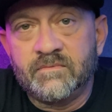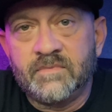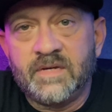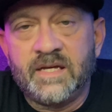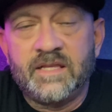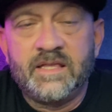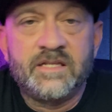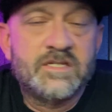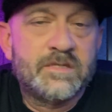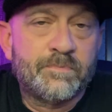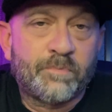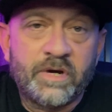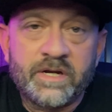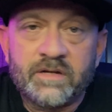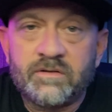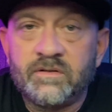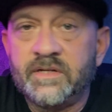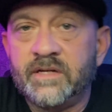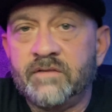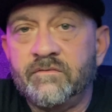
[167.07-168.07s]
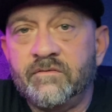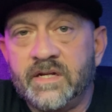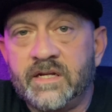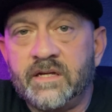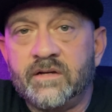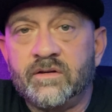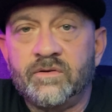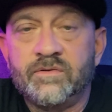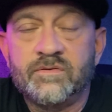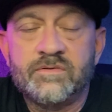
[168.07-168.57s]
and then sprinkle in
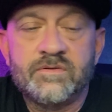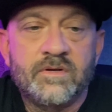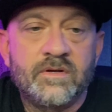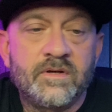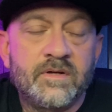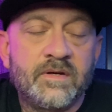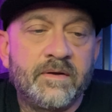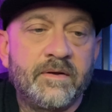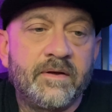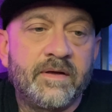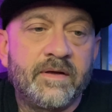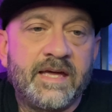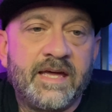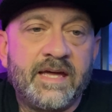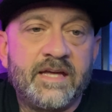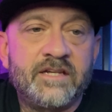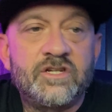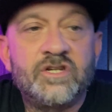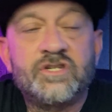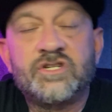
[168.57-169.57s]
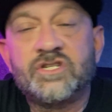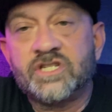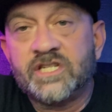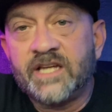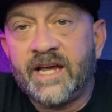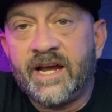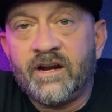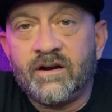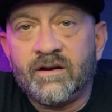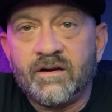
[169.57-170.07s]
videos and just
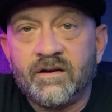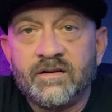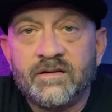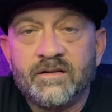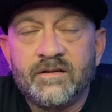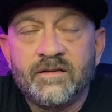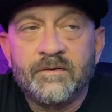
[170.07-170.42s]
share